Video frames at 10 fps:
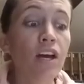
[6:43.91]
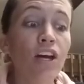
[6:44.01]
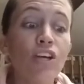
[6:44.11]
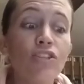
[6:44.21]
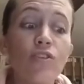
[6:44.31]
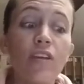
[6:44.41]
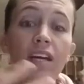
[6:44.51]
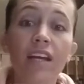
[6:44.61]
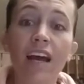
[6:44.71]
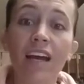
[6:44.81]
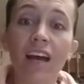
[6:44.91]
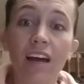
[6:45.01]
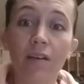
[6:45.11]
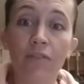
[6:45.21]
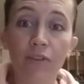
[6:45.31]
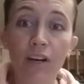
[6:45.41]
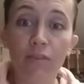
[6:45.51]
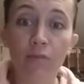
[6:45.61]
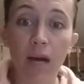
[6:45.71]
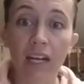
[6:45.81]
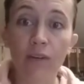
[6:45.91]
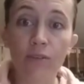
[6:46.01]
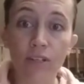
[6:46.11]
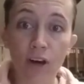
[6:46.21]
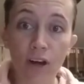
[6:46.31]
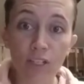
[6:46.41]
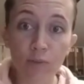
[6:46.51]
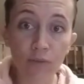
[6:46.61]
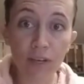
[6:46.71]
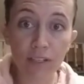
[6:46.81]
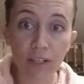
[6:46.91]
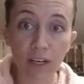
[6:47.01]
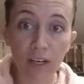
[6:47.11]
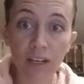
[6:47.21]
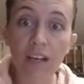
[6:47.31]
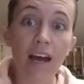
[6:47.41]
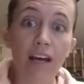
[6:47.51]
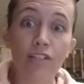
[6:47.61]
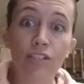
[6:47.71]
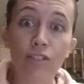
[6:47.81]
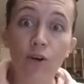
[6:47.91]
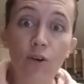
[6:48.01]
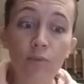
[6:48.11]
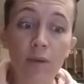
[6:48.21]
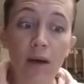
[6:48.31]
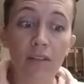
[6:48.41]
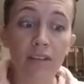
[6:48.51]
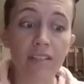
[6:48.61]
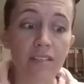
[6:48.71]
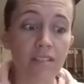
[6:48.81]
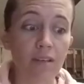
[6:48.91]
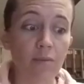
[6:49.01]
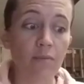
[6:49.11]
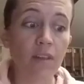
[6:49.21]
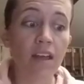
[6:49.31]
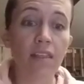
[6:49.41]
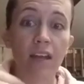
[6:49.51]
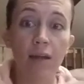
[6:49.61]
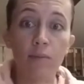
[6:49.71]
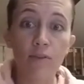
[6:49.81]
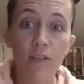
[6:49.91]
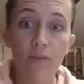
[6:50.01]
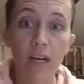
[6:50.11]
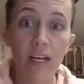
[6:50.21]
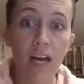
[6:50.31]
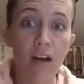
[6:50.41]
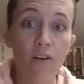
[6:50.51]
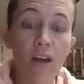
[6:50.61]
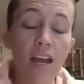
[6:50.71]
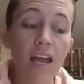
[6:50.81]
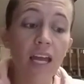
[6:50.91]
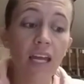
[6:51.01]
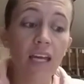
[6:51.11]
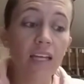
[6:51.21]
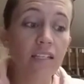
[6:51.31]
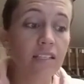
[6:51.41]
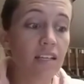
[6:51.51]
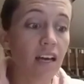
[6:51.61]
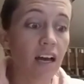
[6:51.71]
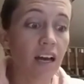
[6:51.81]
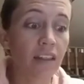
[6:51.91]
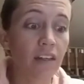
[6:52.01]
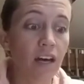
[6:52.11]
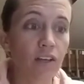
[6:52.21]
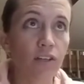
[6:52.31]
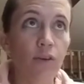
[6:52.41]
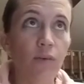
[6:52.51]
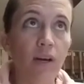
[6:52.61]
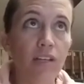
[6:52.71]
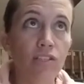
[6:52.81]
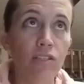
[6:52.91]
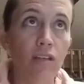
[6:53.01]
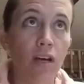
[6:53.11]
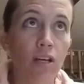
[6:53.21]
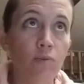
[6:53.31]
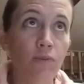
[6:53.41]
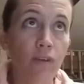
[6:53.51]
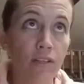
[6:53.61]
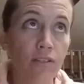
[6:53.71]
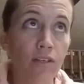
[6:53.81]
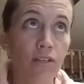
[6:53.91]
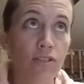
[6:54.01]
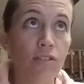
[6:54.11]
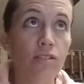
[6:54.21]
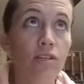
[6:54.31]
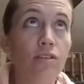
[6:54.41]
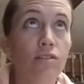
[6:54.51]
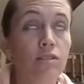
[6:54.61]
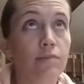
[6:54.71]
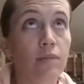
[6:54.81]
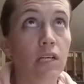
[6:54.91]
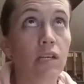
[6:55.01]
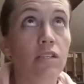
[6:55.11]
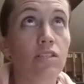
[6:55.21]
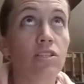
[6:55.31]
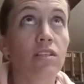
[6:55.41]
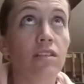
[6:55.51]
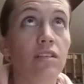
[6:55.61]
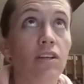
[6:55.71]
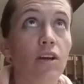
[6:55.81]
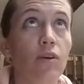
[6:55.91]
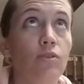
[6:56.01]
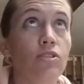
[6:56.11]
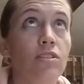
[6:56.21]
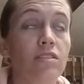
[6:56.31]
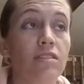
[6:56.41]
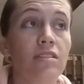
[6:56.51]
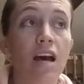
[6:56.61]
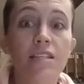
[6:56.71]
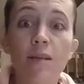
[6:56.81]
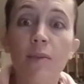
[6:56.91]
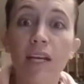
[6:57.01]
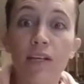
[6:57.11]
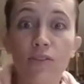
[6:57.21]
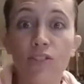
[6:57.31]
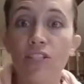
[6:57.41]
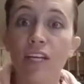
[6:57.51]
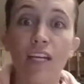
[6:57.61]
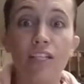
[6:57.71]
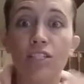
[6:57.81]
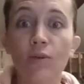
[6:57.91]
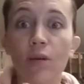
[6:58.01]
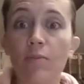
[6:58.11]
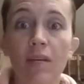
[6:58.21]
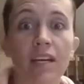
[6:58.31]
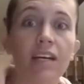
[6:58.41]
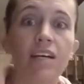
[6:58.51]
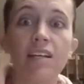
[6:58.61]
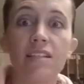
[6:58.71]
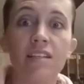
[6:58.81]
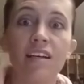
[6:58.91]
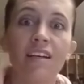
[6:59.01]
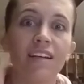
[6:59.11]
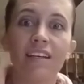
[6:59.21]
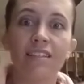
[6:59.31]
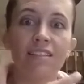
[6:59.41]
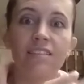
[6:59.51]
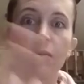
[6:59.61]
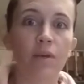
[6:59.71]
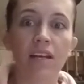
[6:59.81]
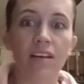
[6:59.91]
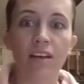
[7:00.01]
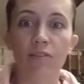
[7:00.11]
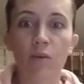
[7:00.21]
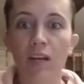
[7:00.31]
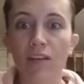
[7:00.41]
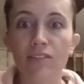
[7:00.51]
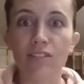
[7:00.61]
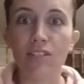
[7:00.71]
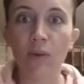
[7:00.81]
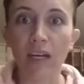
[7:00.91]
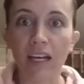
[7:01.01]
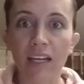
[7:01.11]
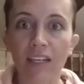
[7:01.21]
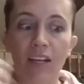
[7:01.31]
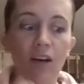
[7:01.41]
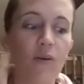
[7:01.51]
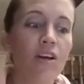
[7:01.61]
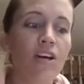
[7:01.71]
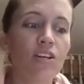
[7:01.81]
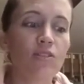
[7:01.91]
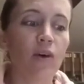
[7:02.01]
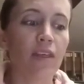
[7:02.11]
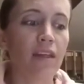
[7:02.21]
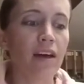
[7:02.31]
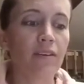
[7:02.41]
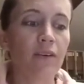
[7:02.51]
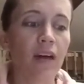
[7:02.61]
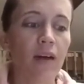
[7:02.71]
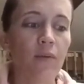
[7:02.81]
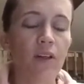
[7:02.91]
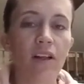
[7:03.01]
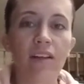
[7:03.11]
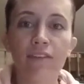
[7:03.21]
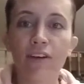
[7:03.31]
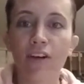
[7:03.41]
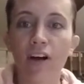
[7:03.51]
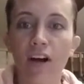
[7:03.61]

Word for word: So then I, a friend of mine who is a college professor actually told me about this system that I'm using right now. And I thought, you know what? She's a college professor. She's smart. She, you know, she's not somebody who's just going to do it because it's somebody everyone else is doing it, you know. So I thought, okay, well, I'll give her a call